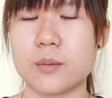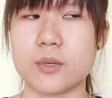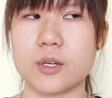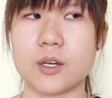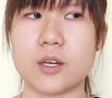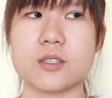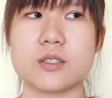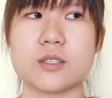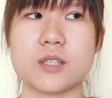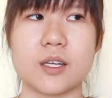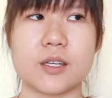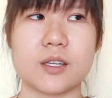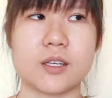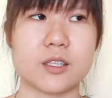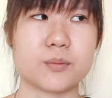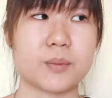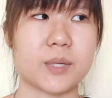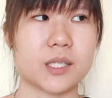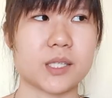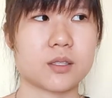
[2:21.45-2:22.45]
because
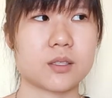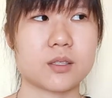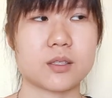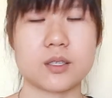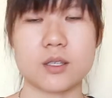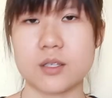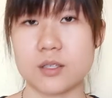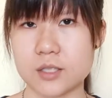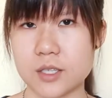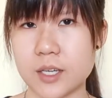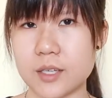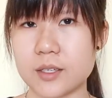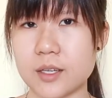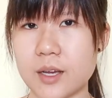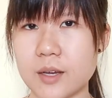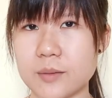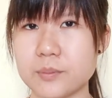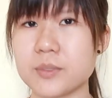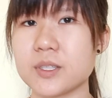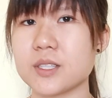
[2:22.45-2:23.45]
unexpected things can
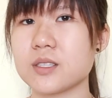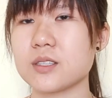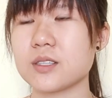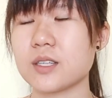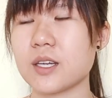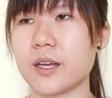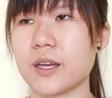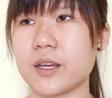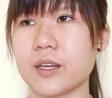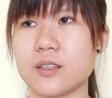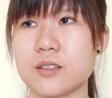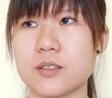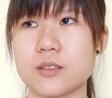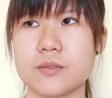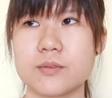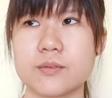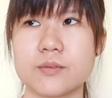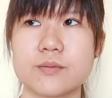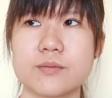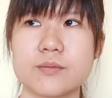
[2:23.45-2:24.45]
happen and